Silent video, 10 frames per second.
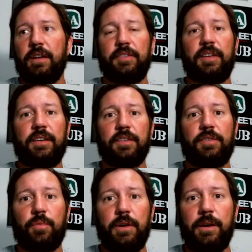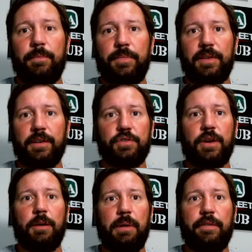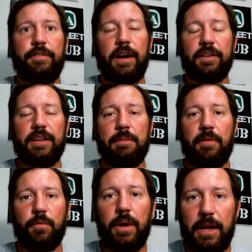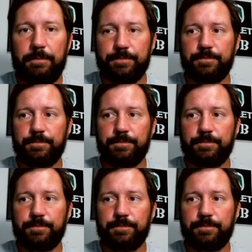sink or swim, trial by fire type of way.